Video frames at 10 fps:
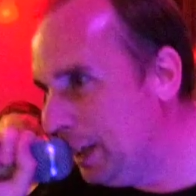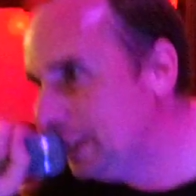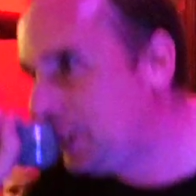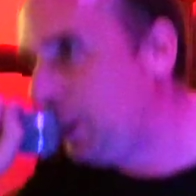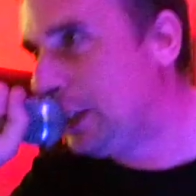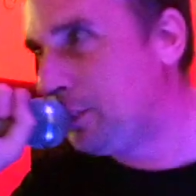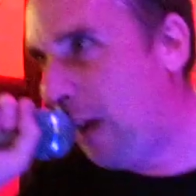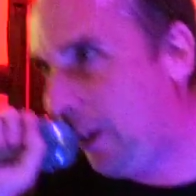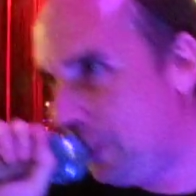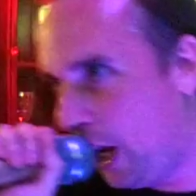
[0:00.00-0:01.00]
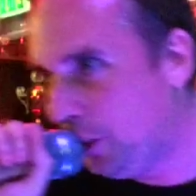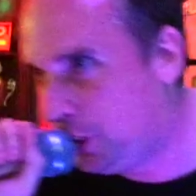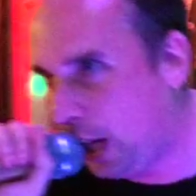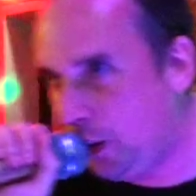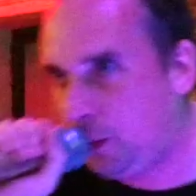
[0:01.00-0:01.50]
into his mouth, no
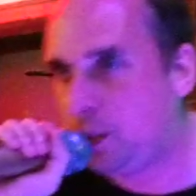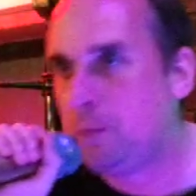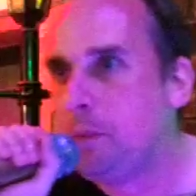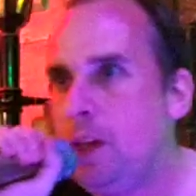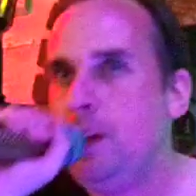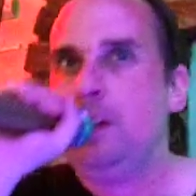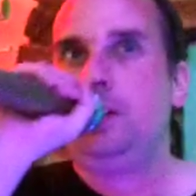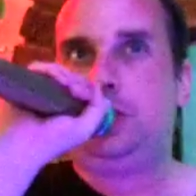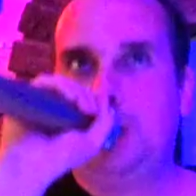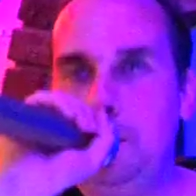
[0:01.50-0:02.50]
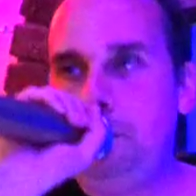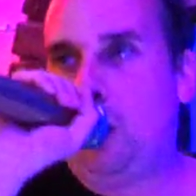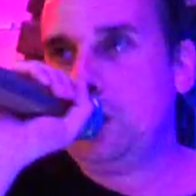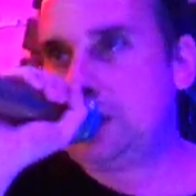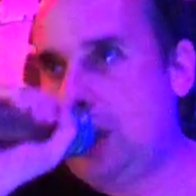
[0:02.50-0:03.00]
joke. Jim,
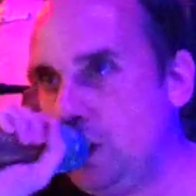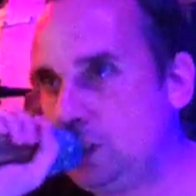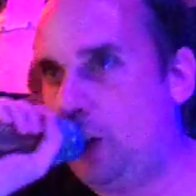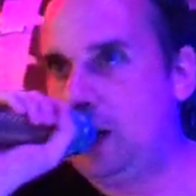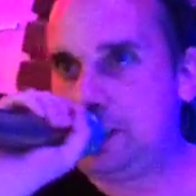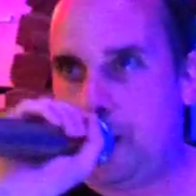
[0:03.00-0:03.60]
poor soul's got a